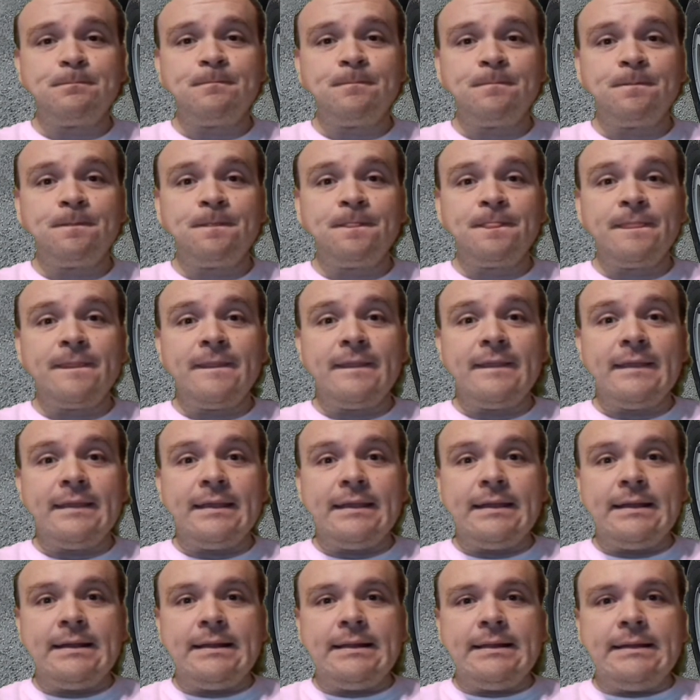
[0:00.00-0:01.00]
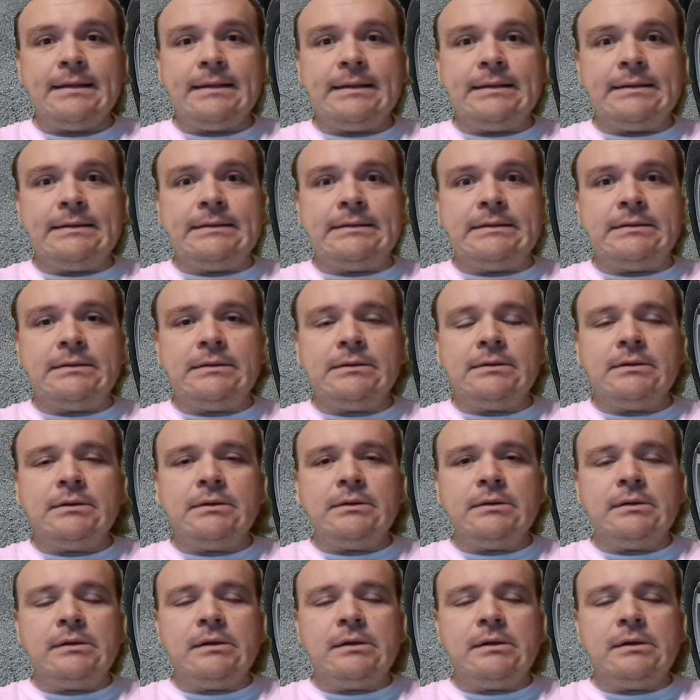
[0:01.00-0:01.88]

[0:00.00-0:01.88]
Nobody speaks.